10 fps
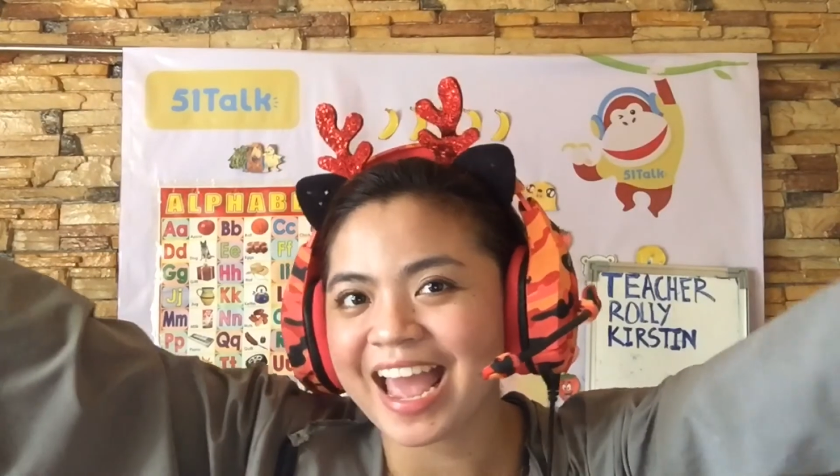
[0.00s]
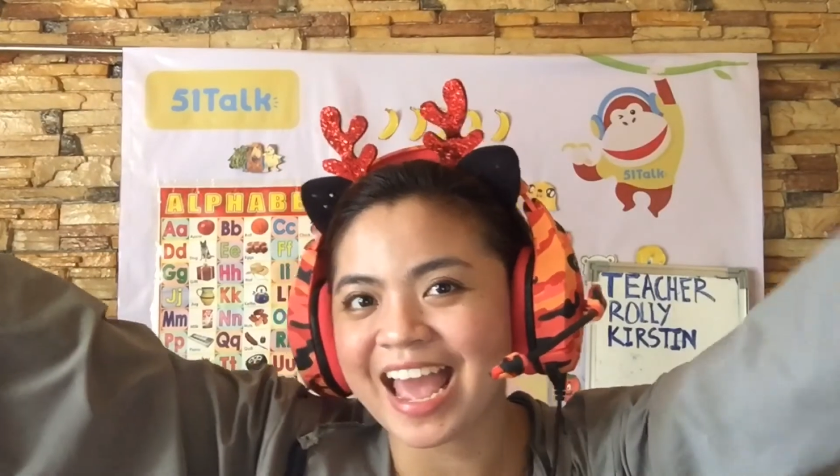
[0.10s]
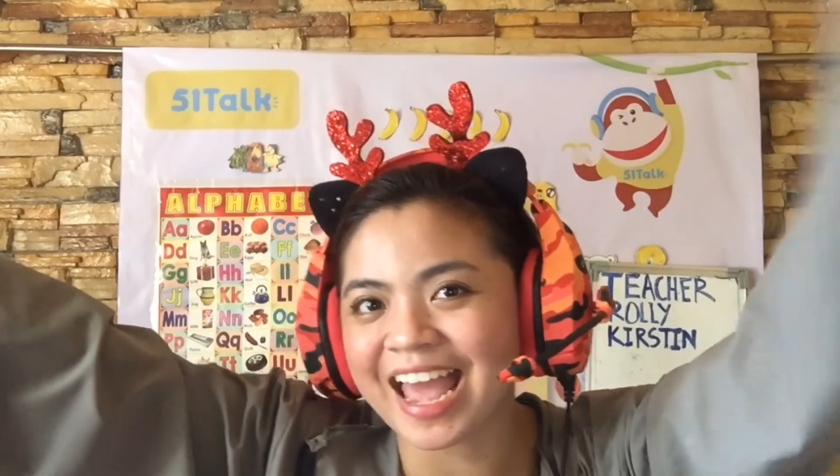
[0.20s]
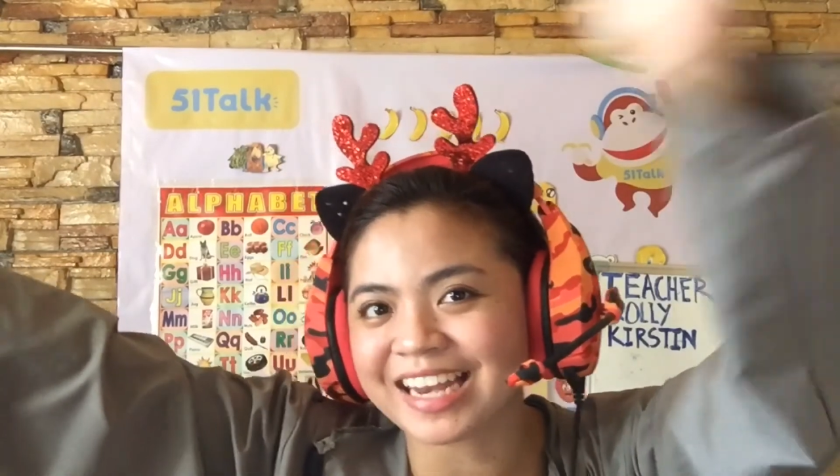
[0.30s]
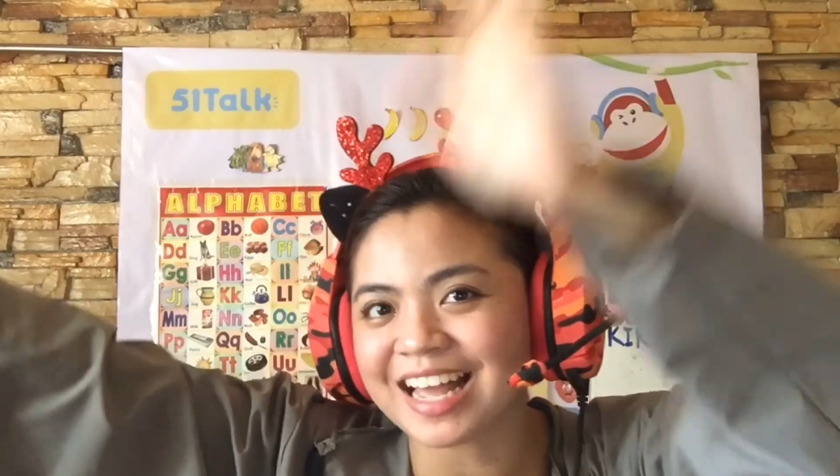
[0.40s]

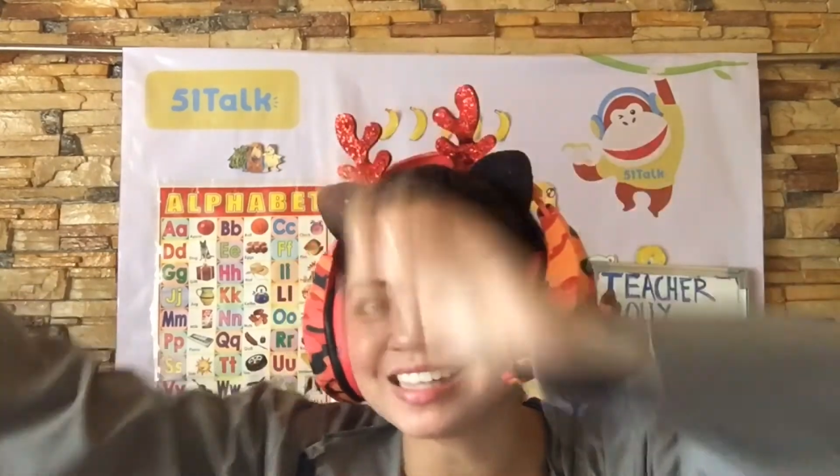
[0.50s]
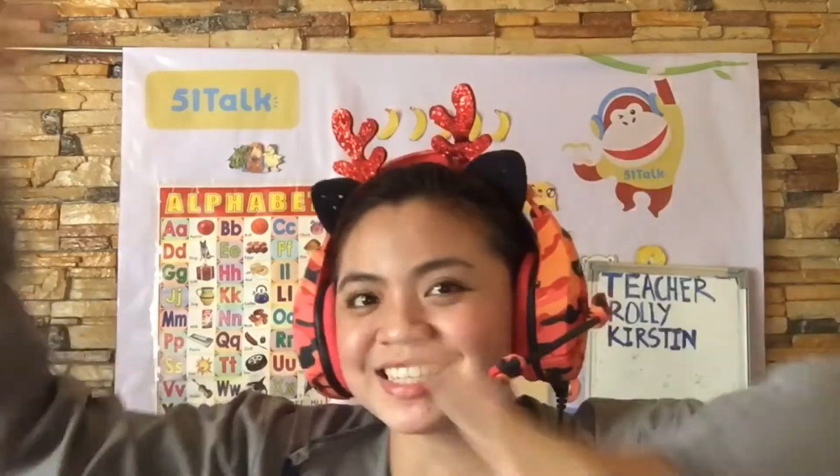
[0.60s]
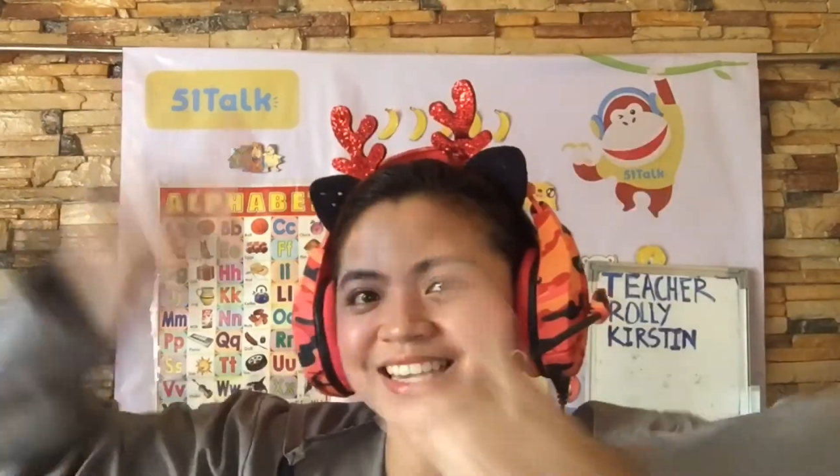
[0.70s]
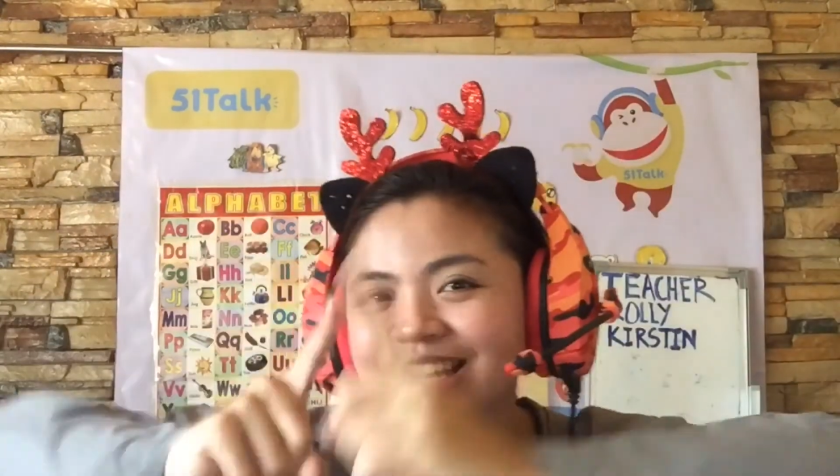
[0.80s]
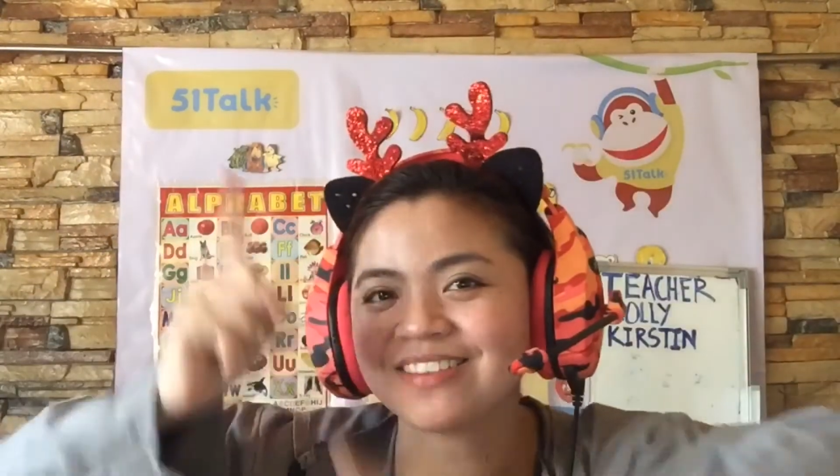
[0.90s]
and I'll
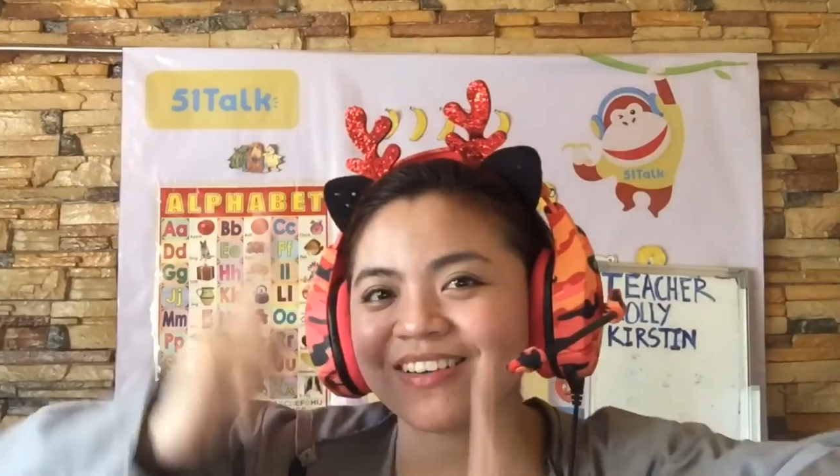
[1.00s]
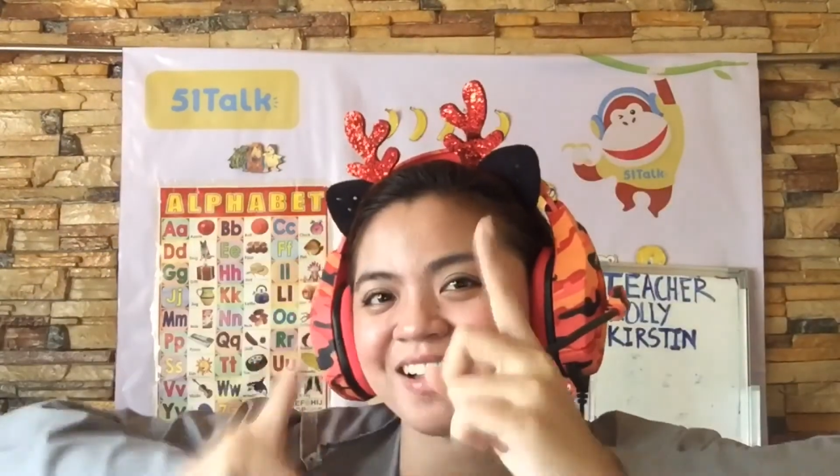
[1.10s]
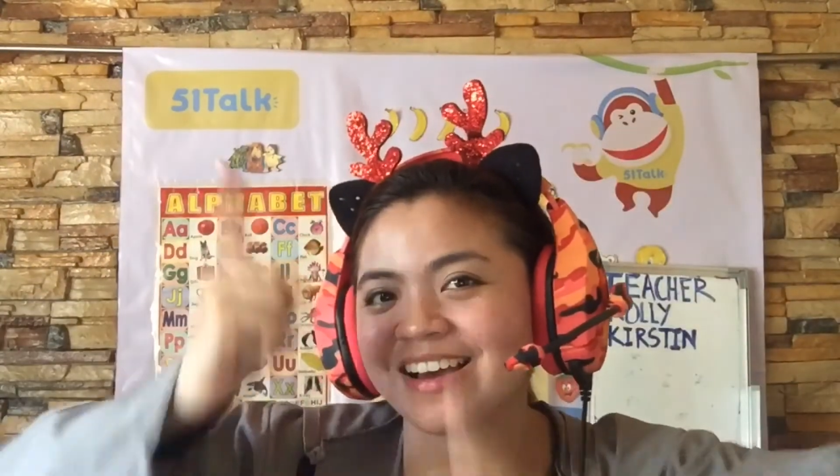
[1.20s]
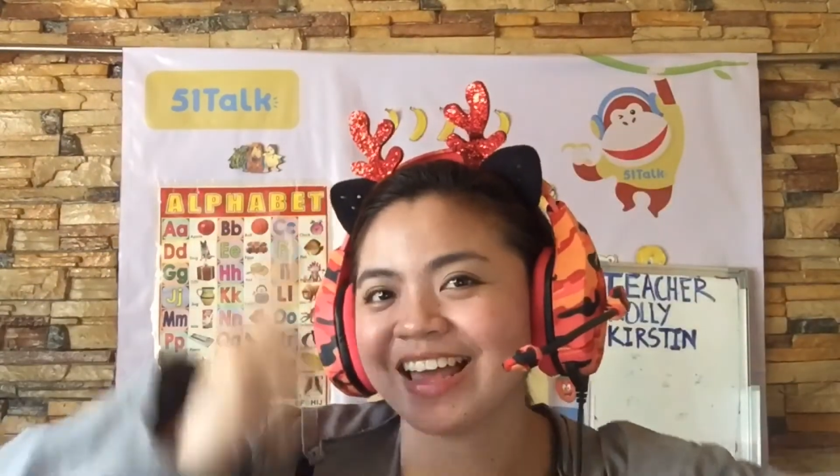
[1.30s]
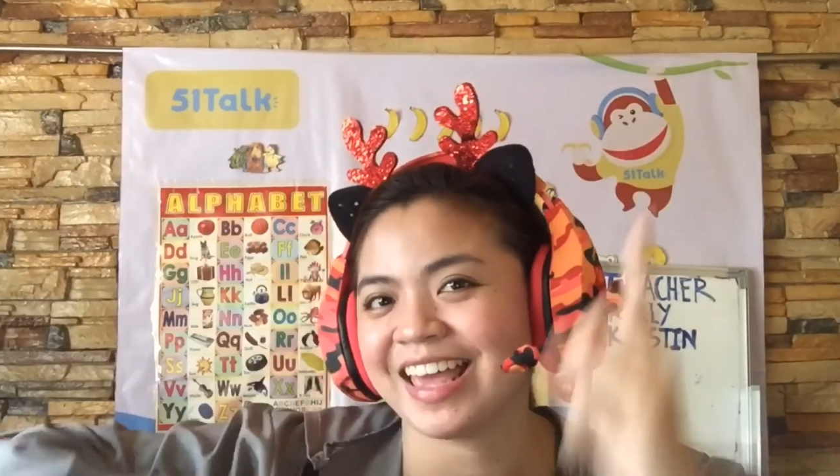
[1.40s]
see you
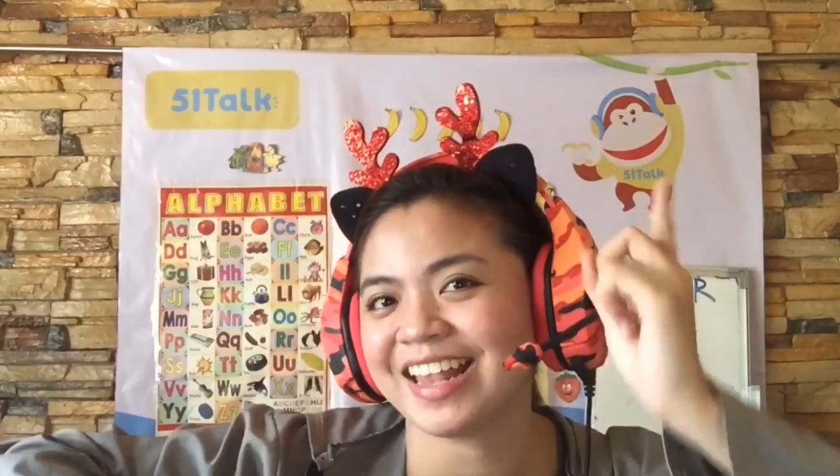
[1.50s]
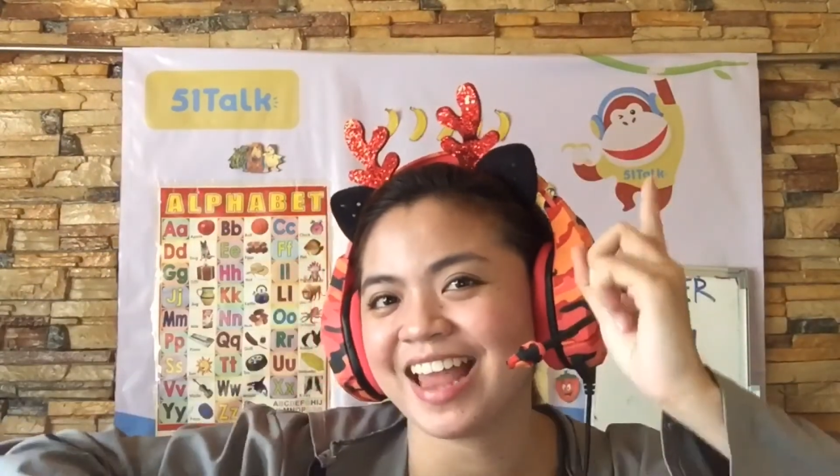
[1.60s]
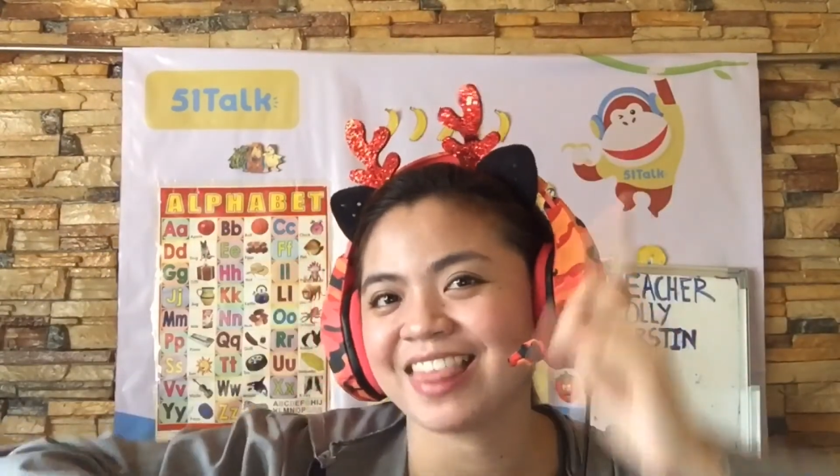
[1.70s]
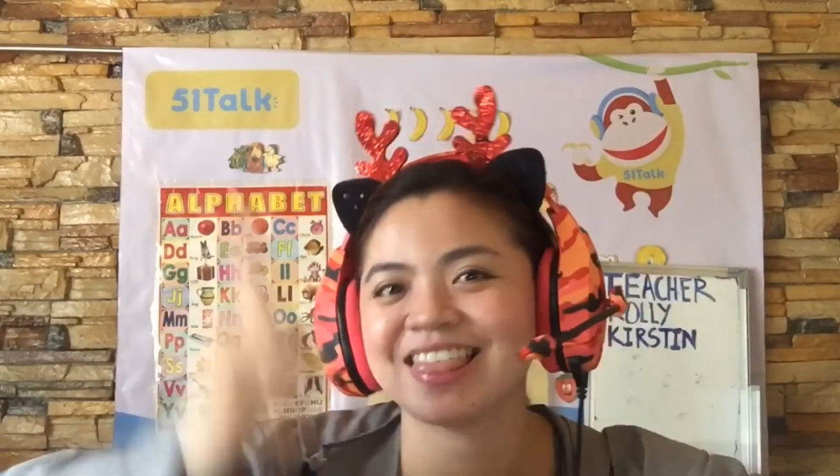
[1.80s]
in